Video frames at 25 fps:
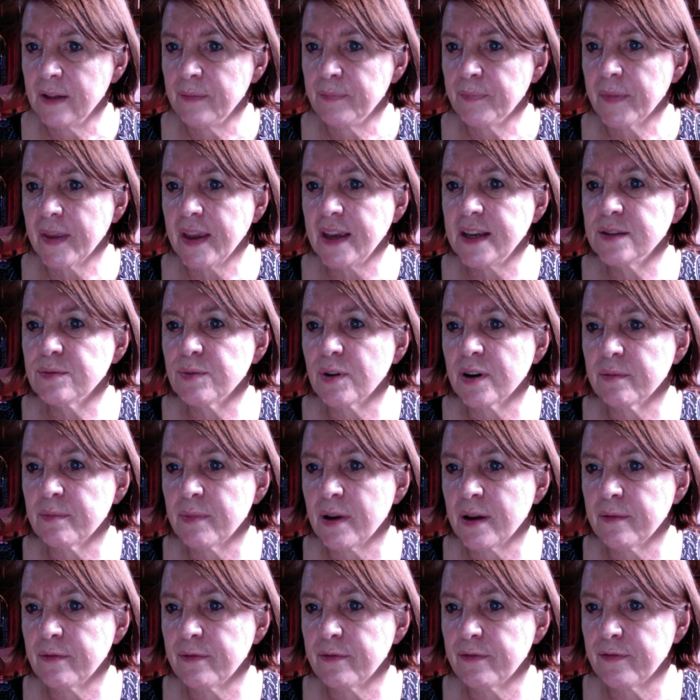He's one of
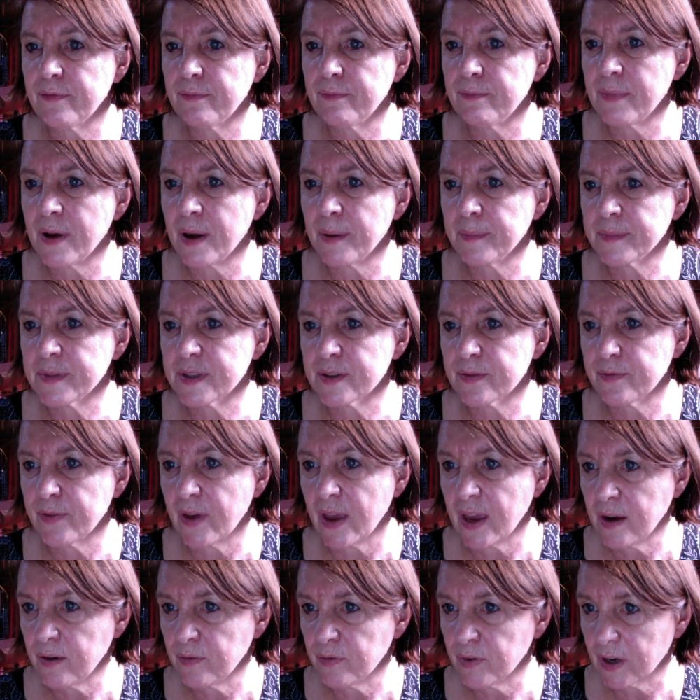my mum's
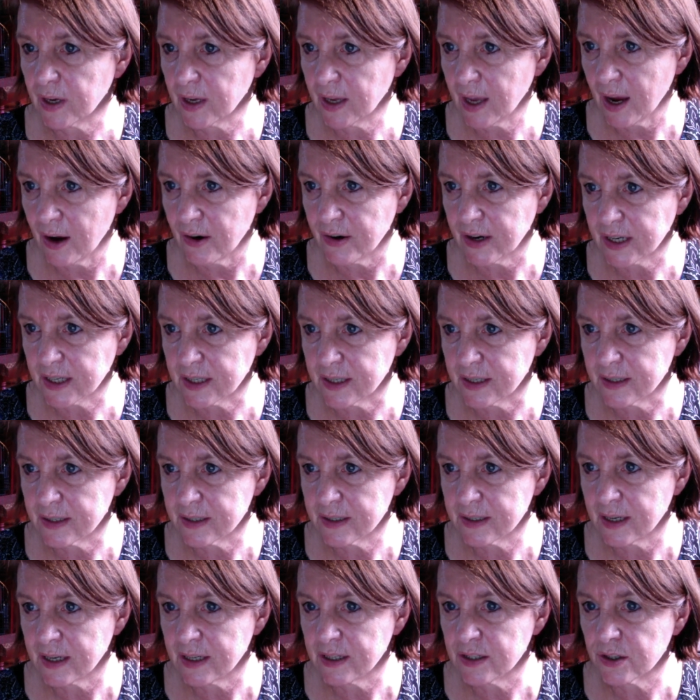favourite characters,
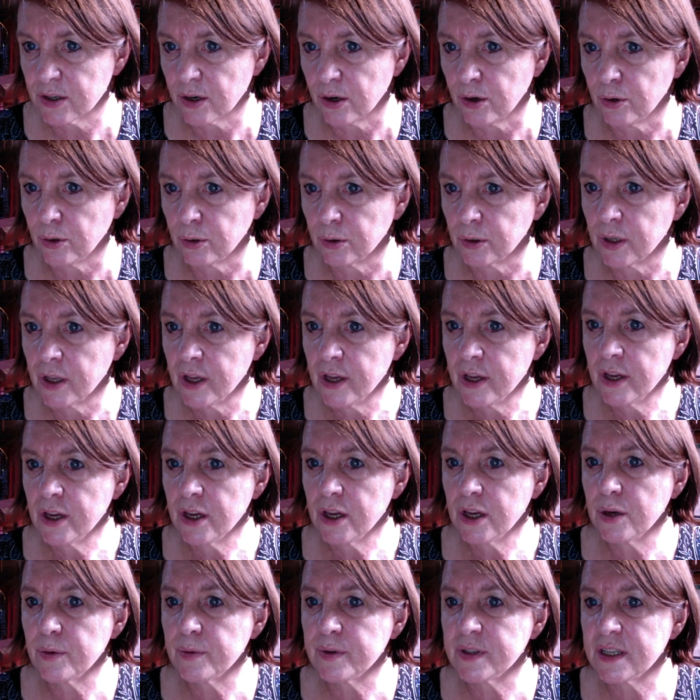said Toll,
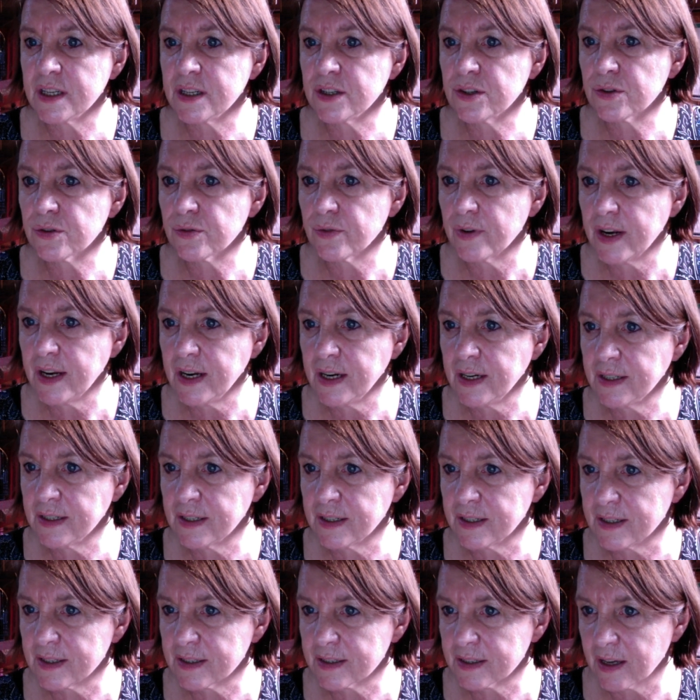who was intrigued to
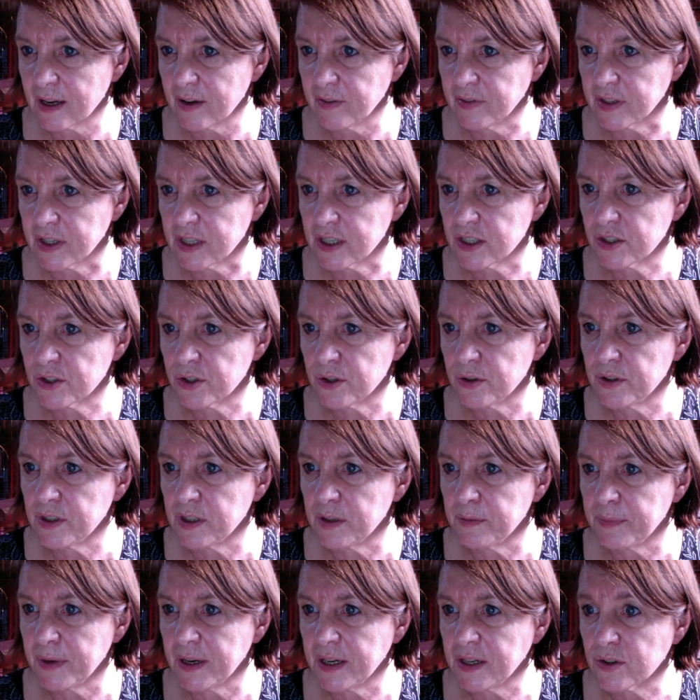discover that Jute
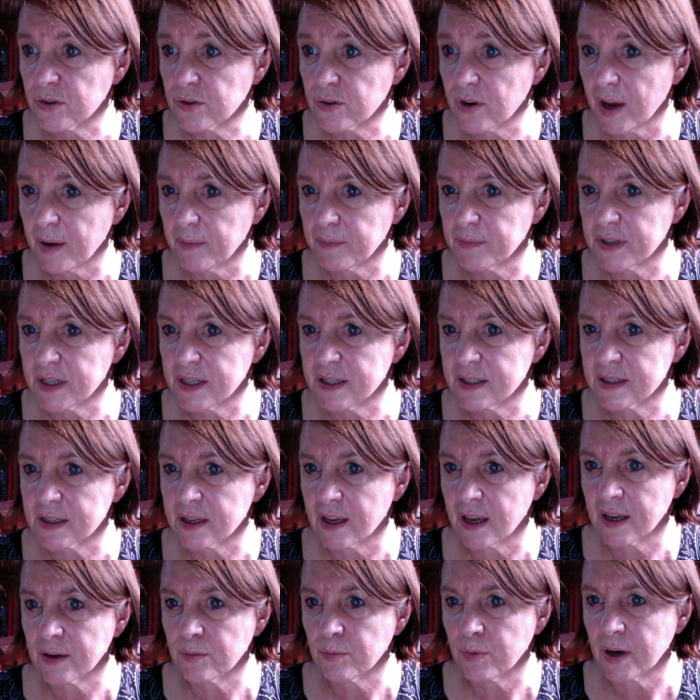had been trapped
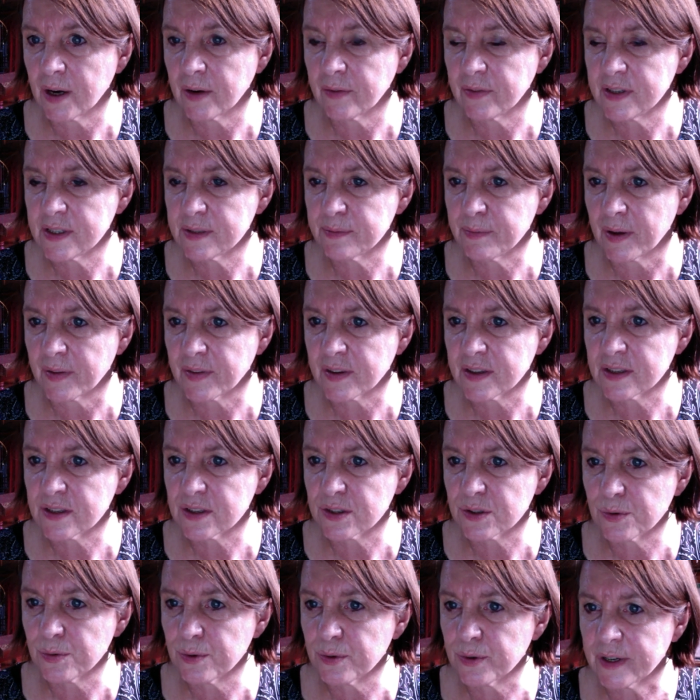inside one of his mother's
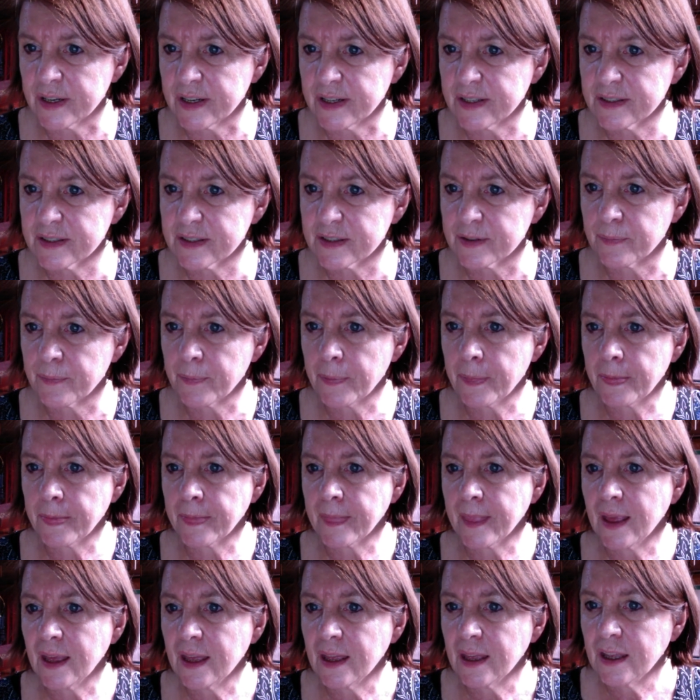stories.
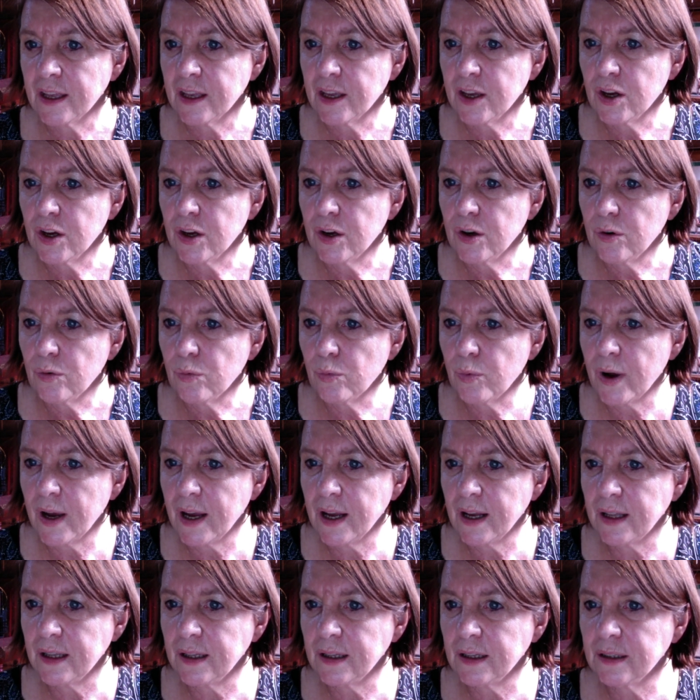
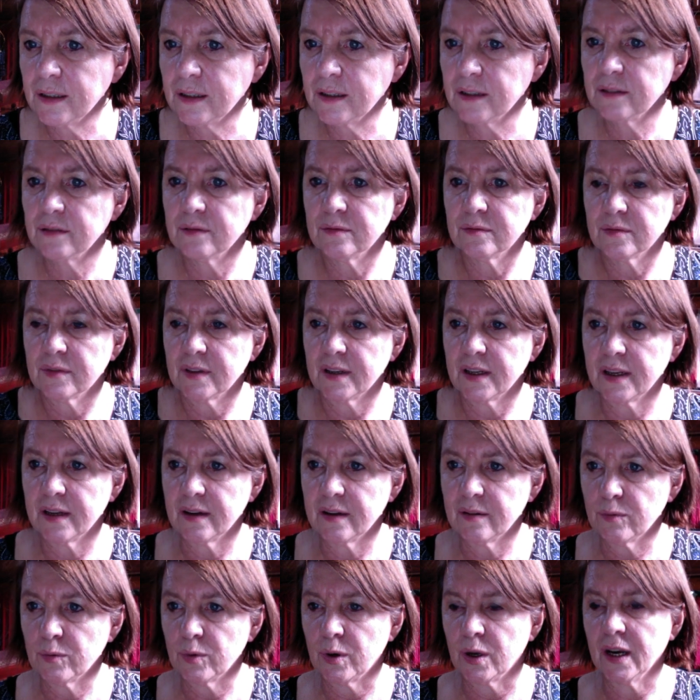Well,
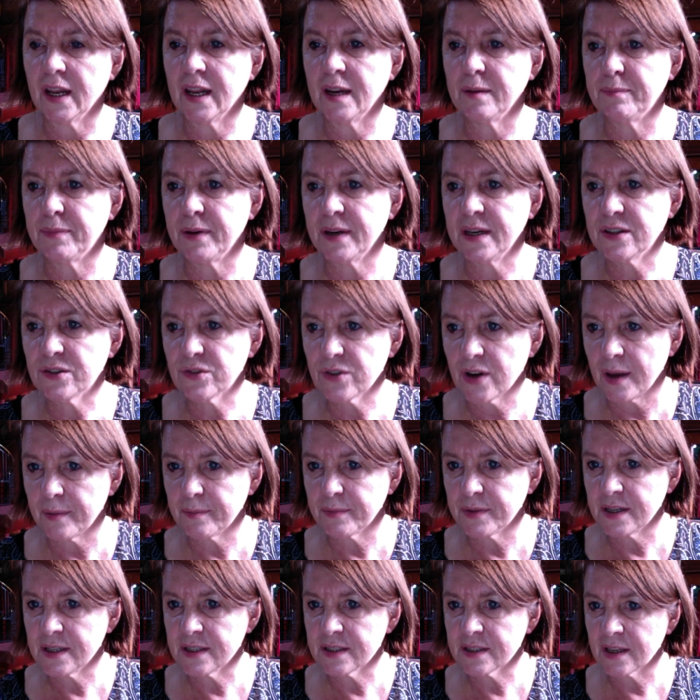well, he'd been trapped
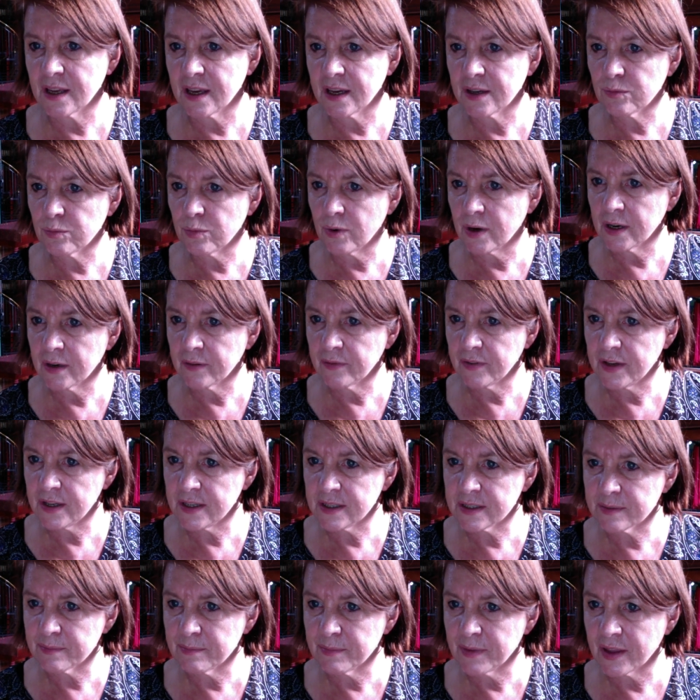inside one of
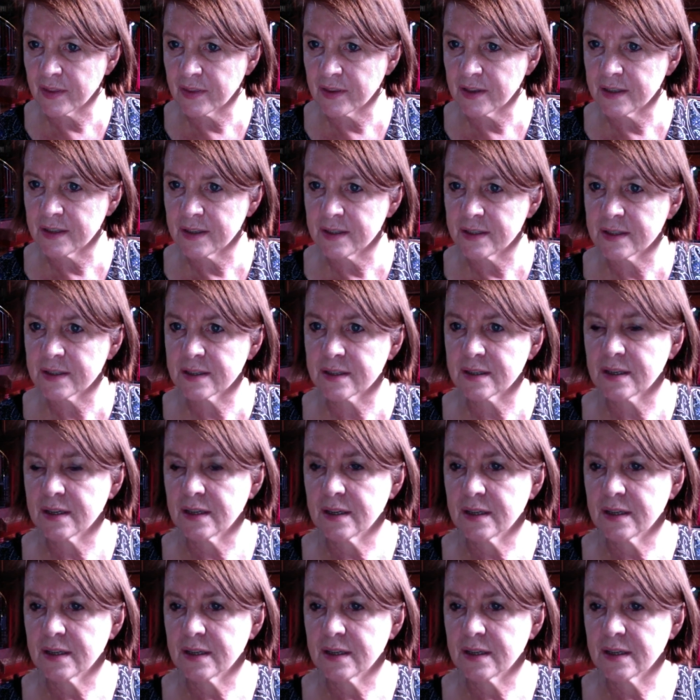his mother's